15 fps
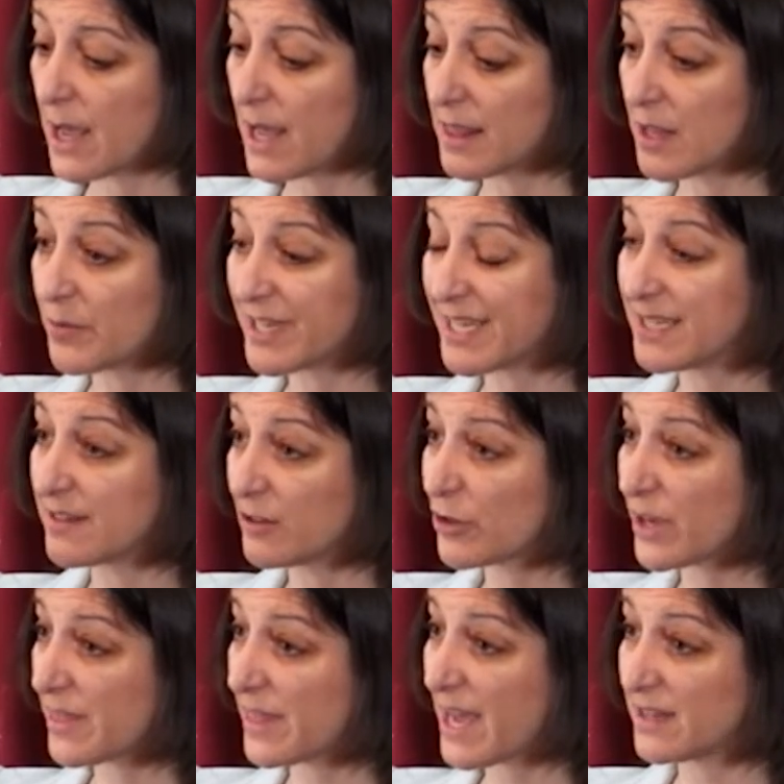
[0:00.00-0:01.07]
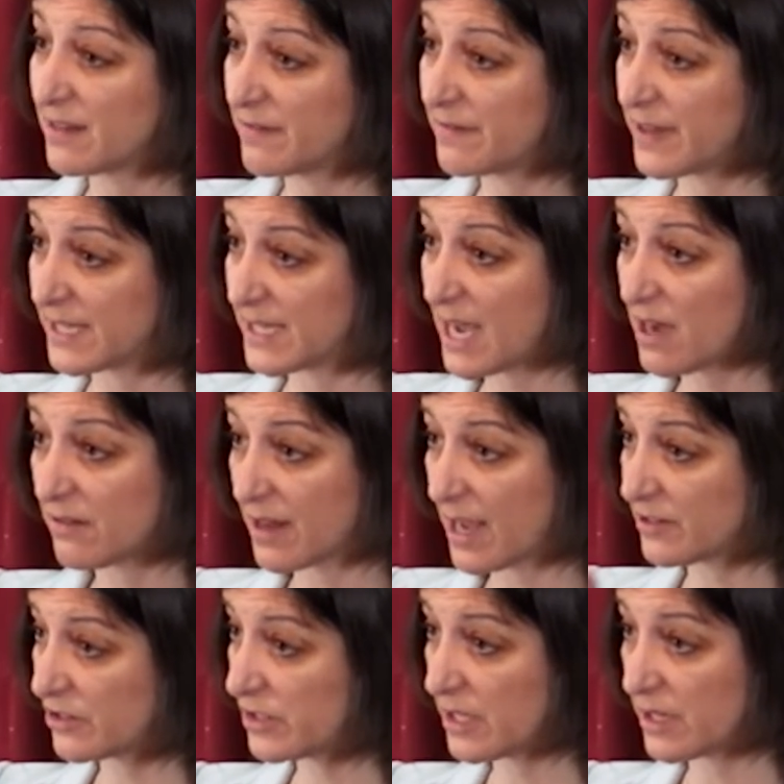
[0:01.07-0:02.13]
And then we need to look at that and fit down,
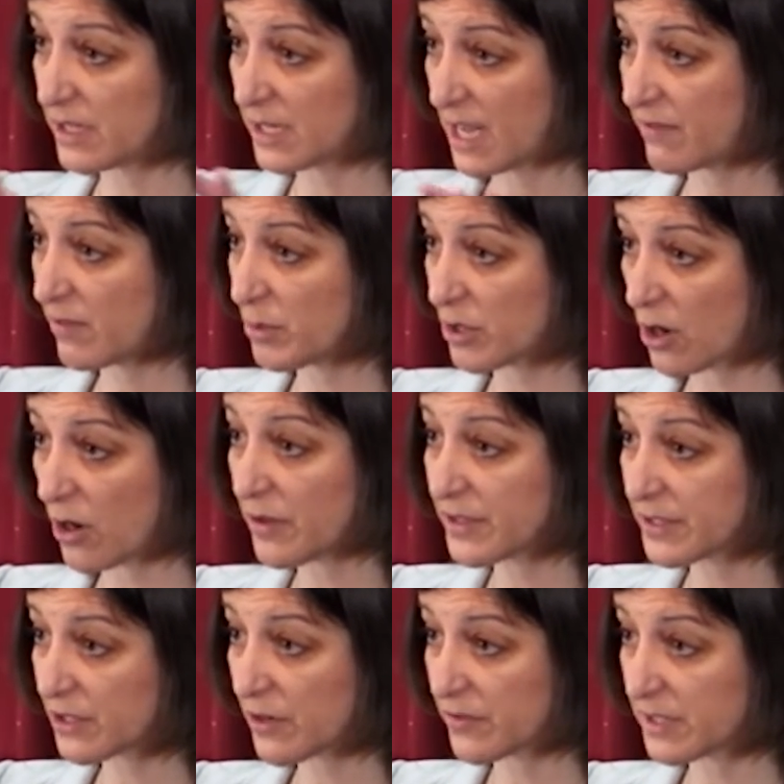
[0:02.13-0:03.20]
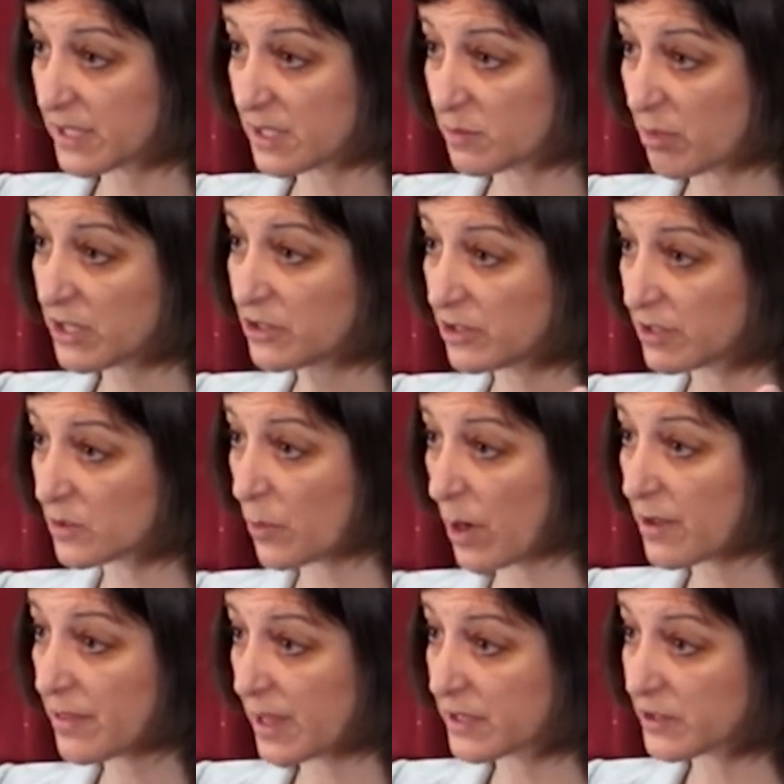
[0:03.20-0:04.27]
not just in the Navy, but all the services budgets
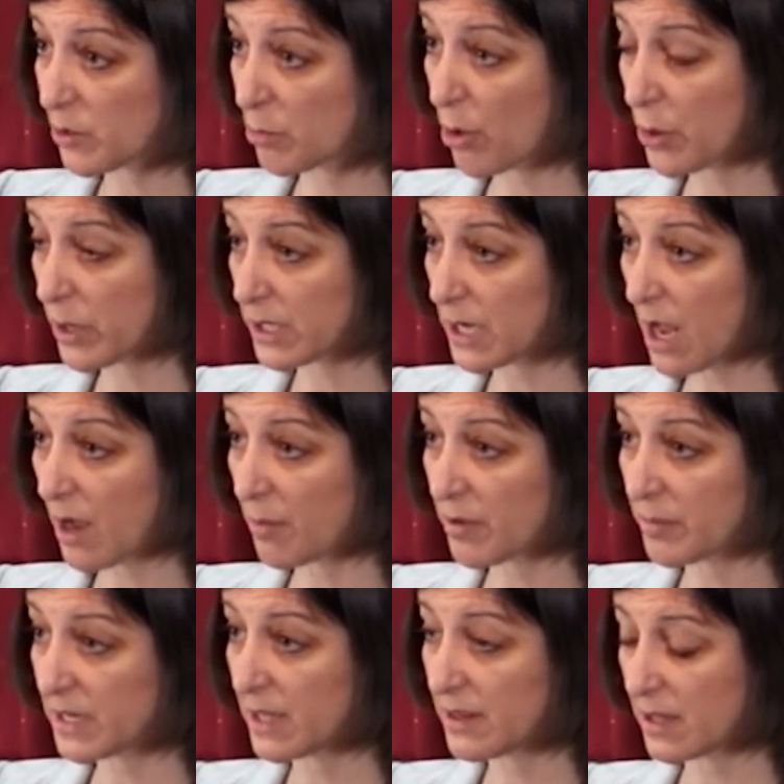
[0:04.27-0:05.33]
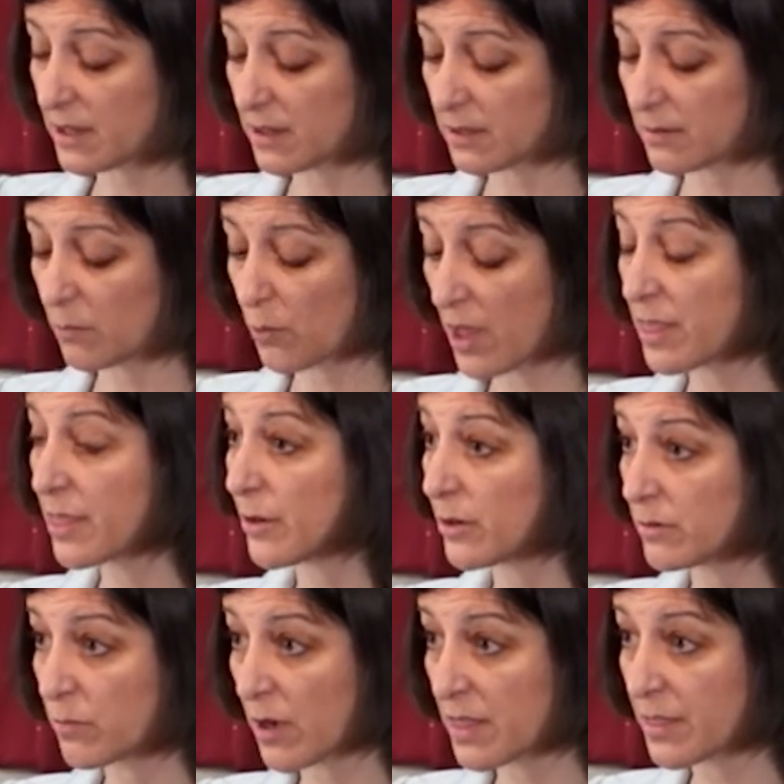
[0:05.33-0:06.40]
where things are broken up. I mean, I think that
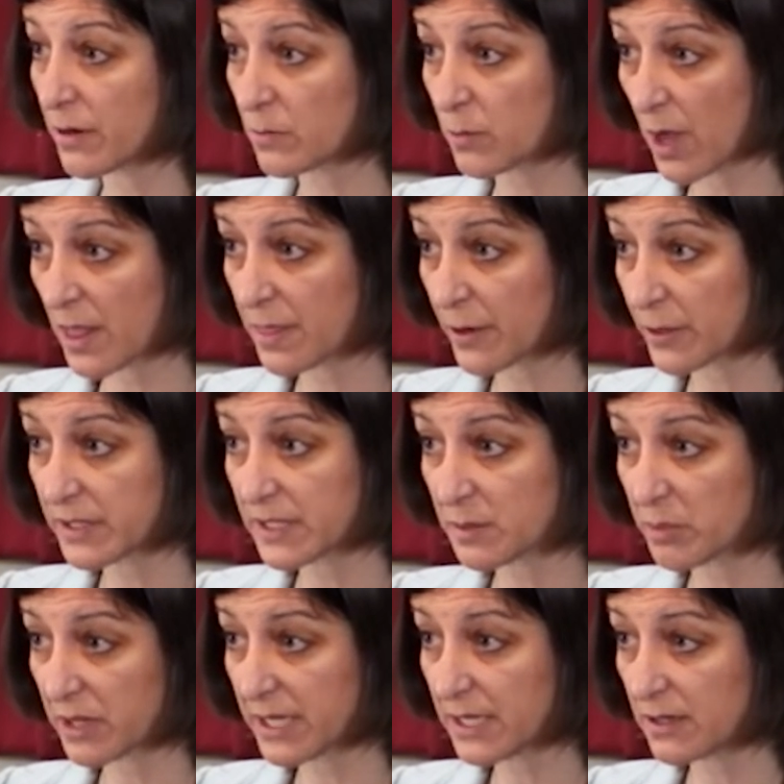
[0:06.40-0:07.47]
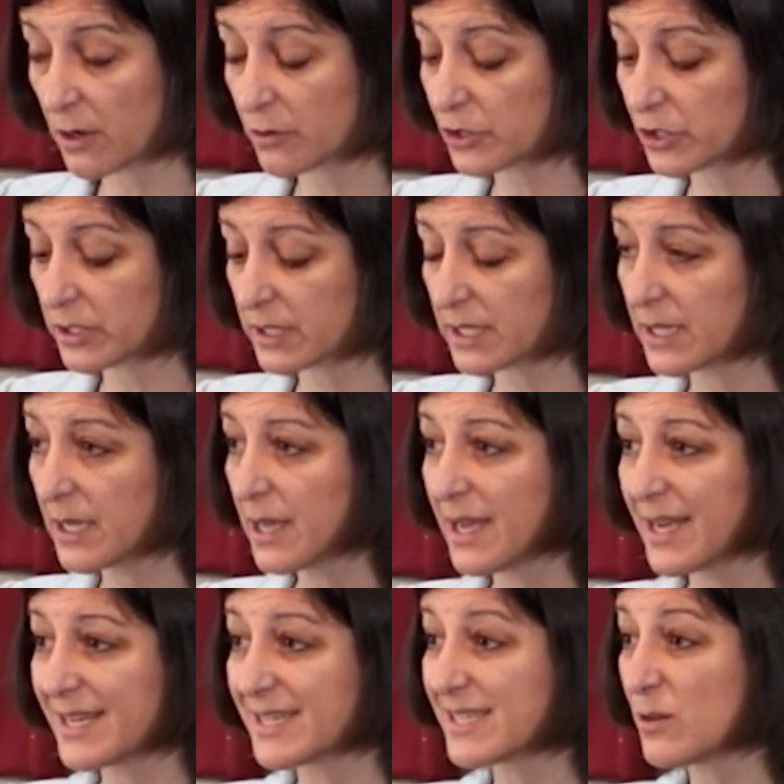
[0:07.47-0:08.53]
one-third split notionally,
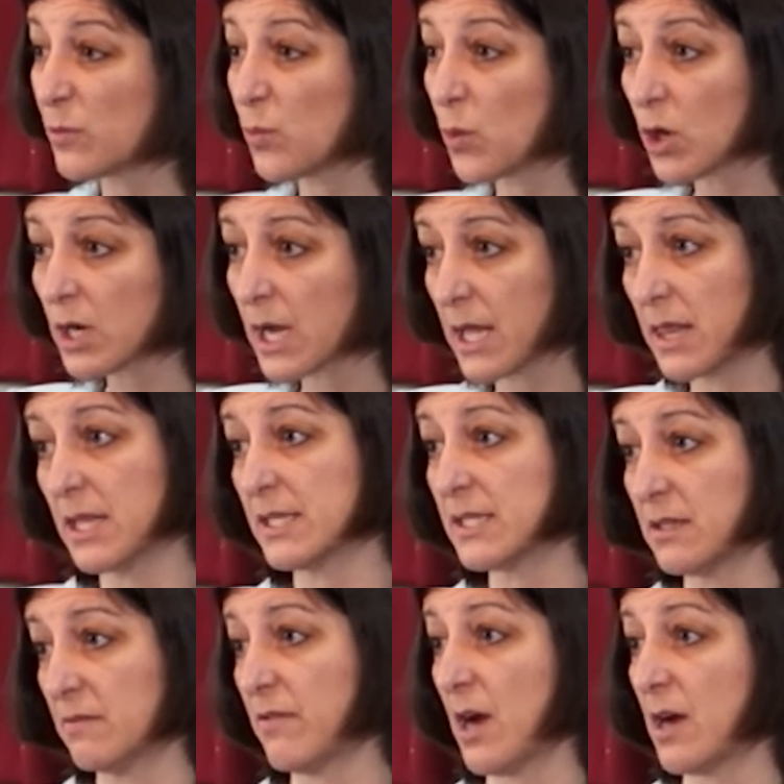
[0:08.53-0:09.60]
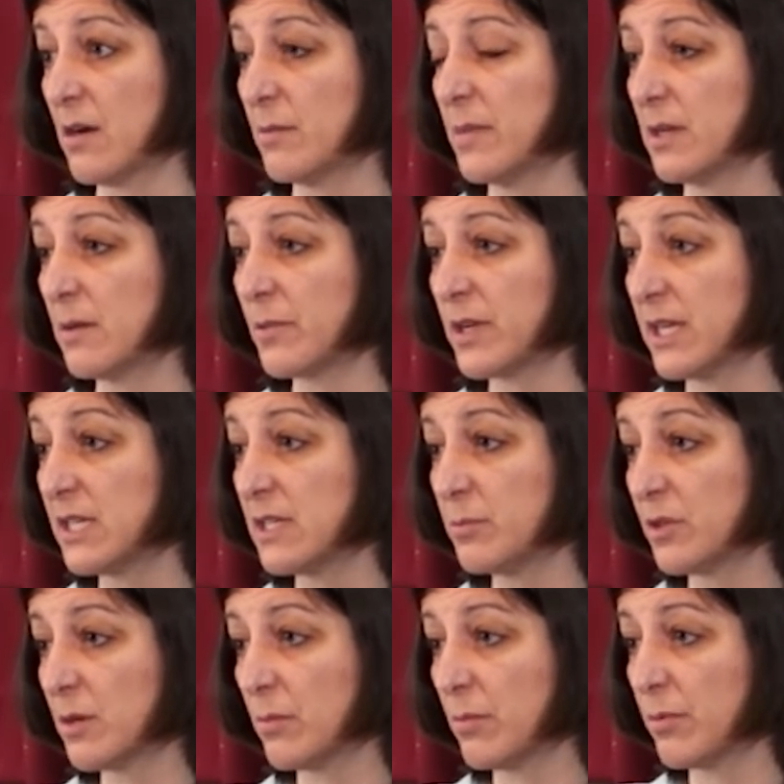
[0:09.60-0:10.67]
it doesn't work in this environment. We need to
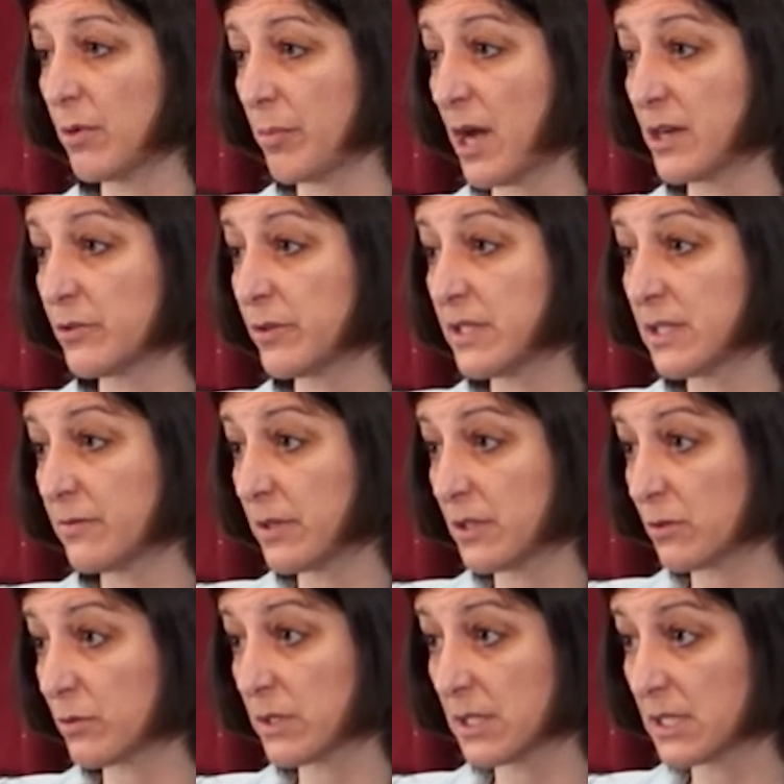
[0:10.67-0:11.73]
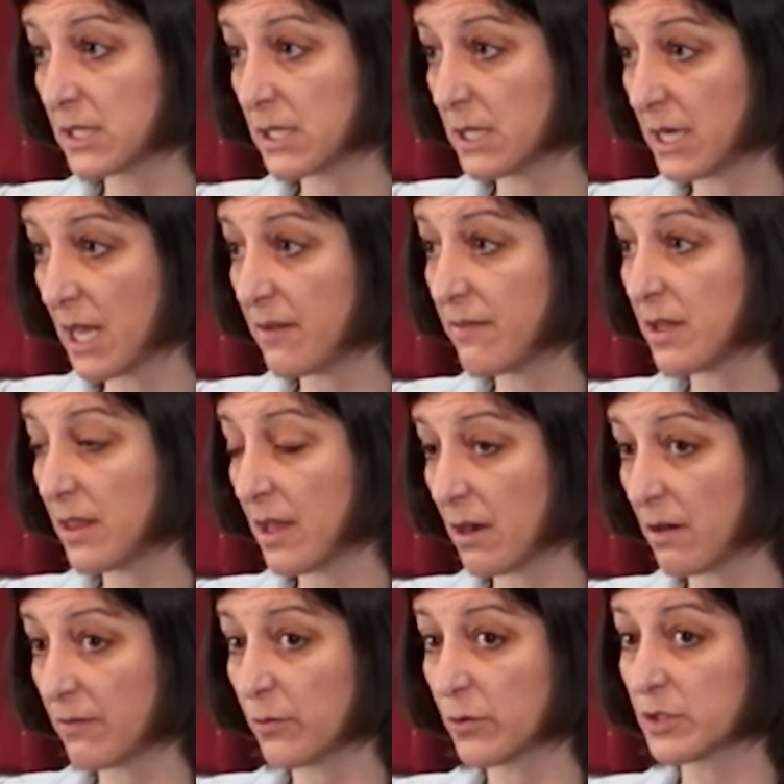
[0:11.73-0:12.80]
put a preponderance of resources to the Navy and the
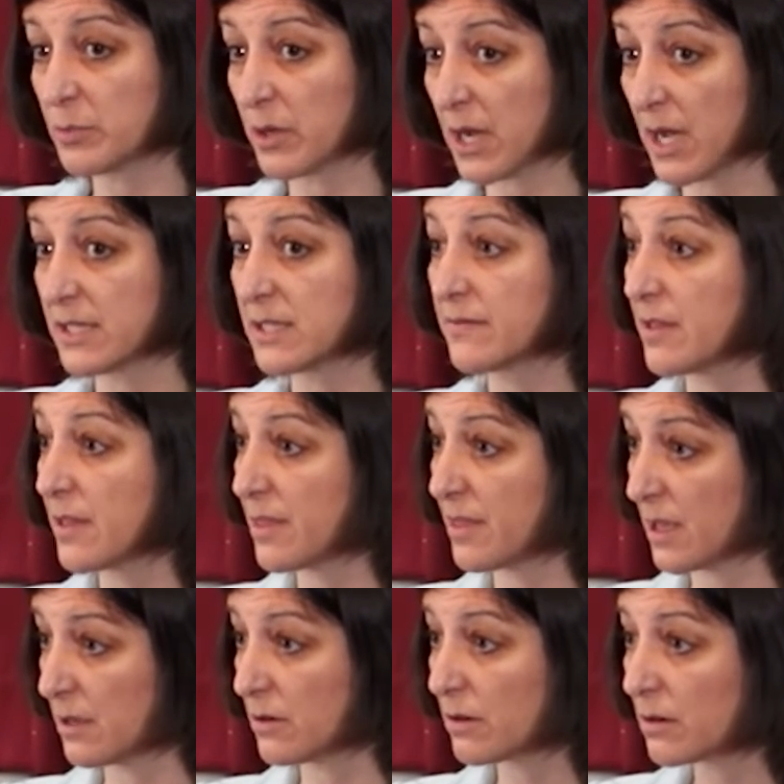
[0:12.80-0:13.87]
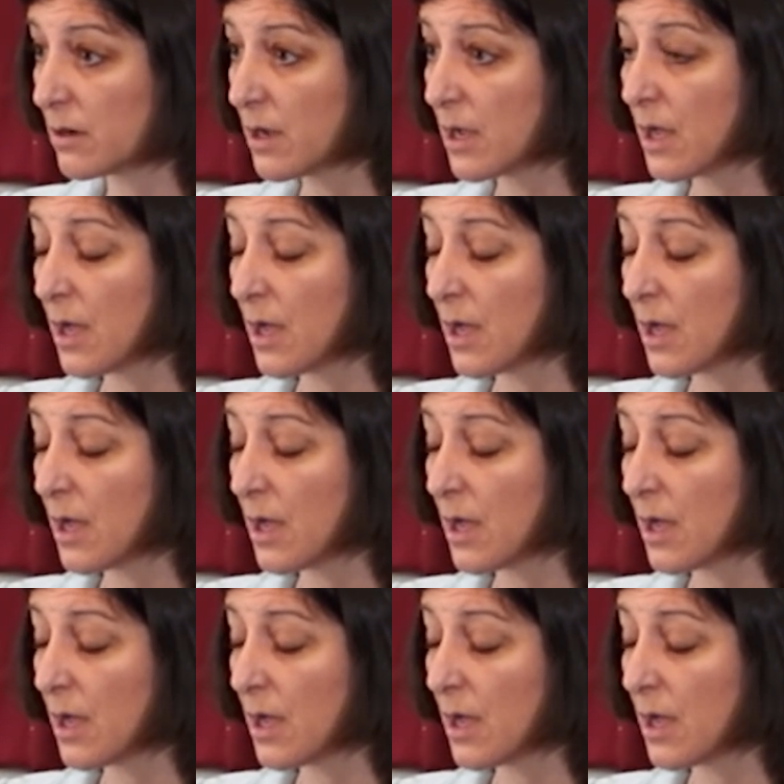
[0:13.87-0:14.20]
Air Force because of the theater